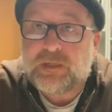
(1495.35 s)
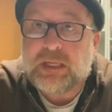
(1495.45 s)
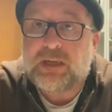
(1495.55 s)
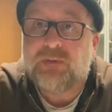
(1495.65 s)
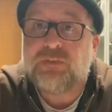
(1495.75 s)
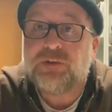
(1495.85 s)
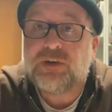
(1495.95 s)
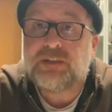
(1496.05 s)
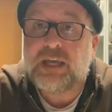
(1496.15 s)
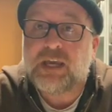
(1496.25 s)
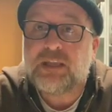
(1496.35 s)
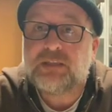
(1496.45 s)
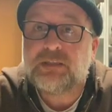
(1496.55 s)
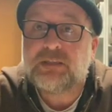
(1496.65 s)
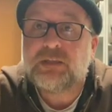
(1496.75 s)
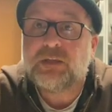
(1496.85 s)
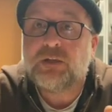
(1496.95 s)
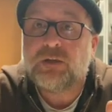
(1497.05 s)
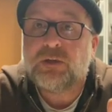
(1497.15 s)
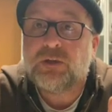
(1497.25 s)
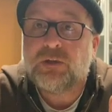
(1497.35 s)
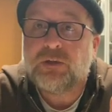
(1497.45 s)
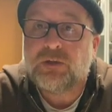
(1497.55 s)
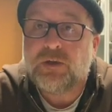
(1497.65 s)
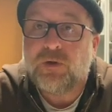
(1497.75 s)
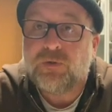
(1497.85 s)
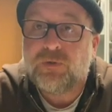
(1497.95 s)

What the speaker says: You have 30 seconds, go.